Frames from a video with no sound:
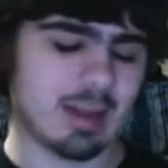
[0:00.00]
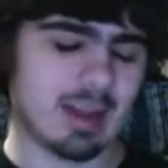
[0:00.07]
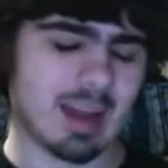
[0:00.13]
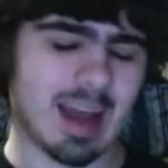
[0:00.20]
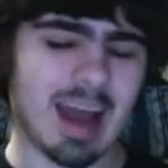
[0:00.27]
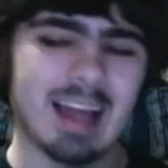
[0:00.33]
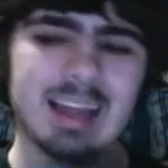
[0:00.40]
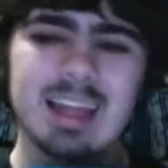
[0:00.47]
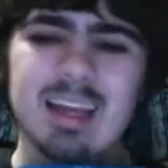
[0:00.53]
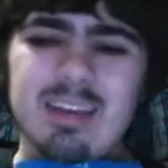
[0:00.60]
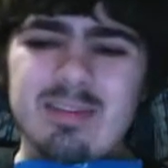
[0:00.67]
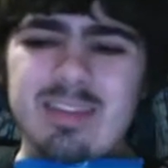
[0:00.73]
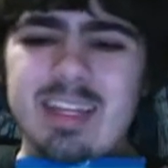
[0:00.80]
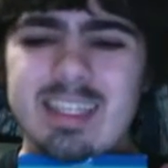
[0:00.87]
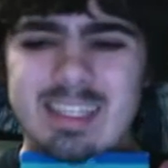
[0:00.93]
I
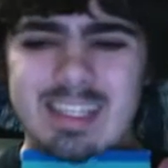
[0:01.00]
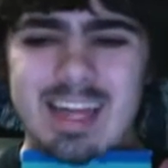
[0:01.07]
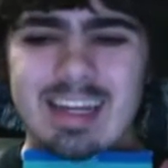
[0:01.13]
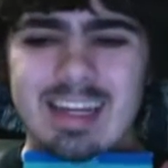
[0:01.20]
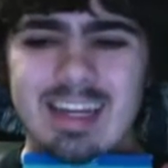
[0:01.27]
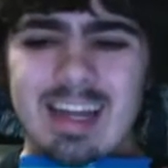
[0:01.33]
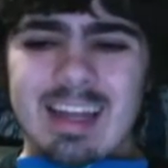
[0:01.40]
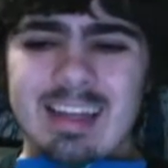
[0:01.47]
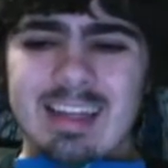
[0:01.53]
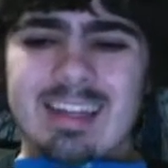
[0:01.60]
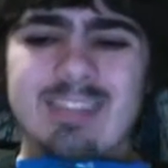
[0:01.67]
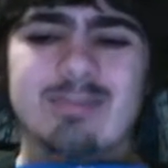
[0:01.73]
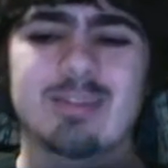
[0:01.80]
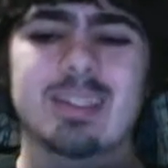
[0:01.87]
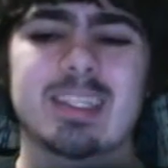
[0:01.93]
love the aesthetic. I think
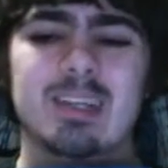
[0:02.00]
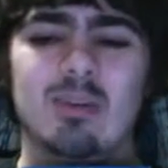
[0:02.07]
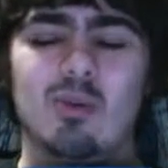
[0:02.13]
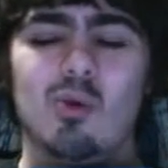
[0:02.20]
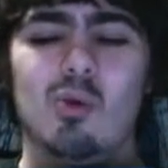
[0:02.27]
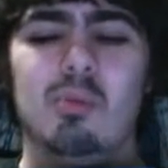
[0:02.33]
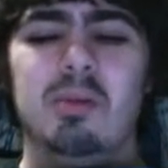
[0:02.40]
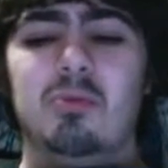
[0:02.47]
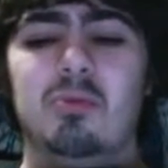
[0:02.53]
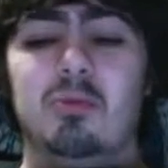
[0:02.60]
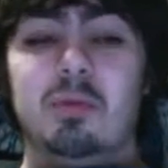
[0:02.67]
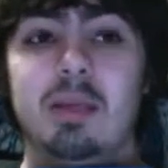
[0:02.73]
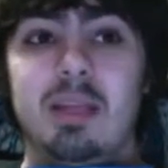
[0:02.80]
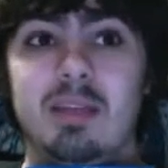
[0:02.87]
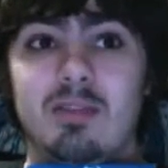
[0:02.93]
it's really cool, but it would
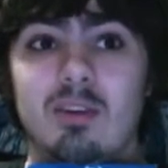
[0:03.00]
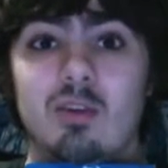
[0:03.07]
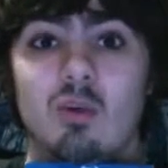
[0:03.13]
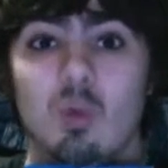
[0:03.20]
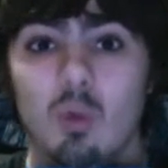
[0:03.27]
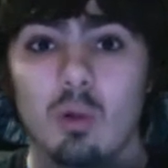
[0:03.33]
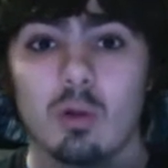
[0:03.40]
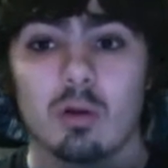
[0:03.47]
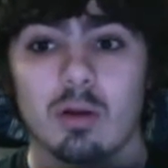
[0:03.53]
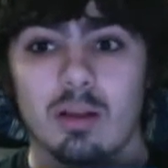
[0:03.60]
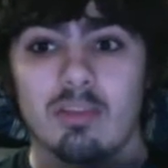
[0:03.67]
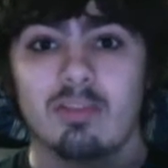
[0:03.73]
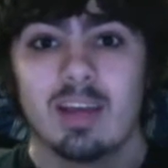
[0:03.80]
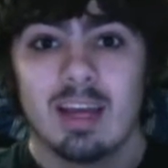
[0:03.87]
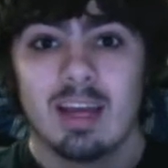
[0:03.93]
be even cooler
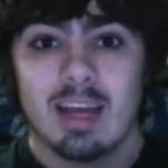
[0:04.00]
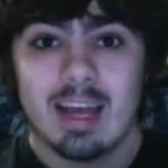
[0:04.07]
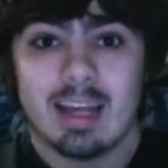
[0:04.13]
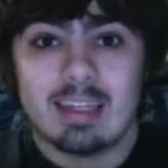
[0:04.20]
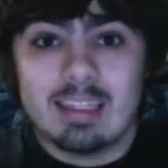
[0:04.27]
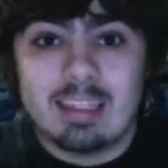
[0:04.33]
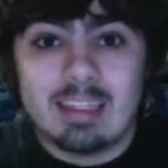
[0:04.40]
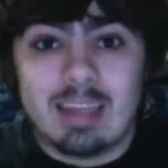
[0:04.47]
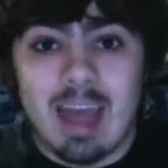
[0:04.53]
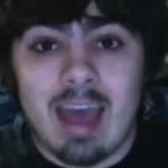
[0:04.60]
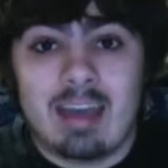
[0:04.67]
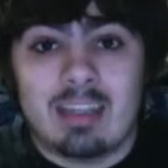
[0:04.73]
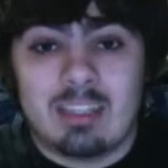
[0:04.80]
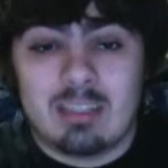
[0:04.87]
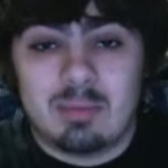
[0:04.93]
if it didn't
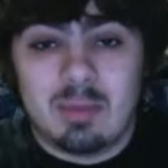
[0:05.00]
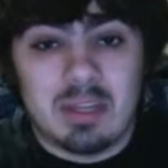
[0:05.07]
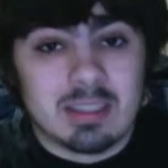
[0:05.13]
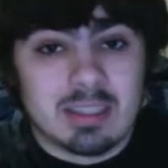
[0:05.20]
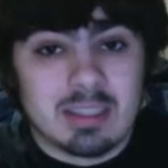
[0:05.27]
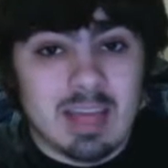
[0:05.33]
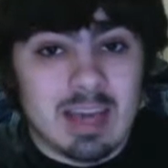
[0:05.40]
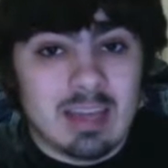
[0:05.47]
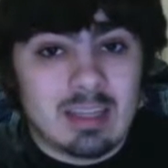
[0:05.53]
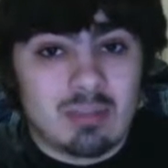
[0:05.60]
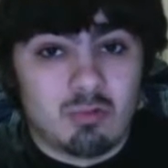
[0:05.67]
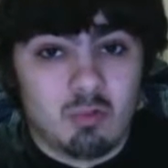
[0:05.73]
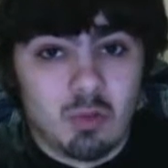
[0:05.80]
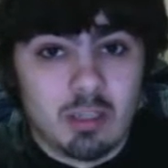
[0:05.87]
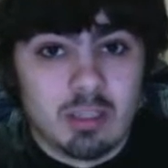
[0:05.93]
catch, because that is
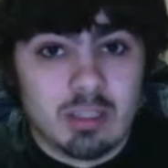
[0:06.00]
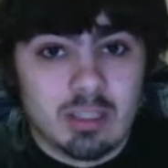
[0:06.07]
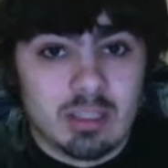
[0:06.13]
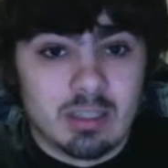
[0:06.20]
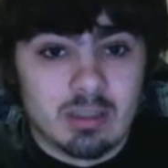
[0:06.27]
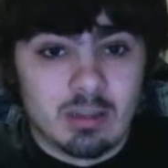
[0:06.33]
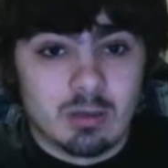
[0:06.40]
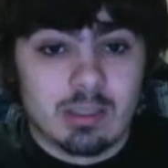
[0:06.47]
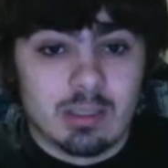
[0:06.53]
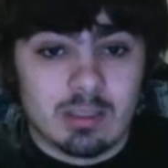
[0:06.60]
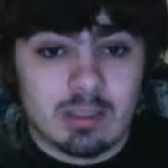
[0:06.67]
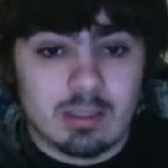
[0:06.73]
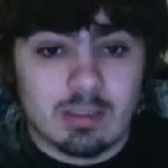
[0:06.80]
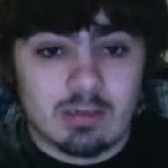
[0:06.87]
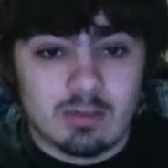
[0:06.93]
really
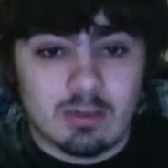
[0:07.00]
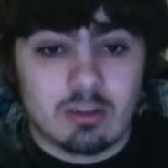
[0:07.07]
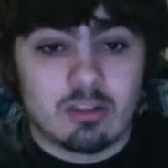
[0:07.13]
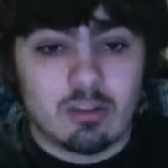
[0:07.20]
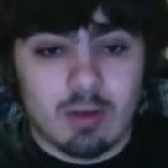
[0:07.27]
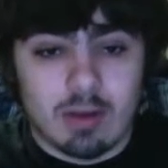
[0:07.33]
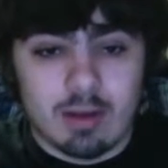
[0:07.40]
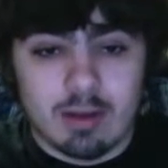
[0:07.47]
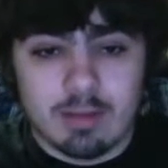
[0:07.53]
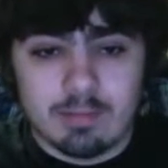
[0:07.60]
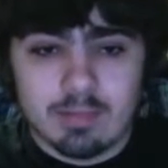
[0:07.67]
annoying and frustrating.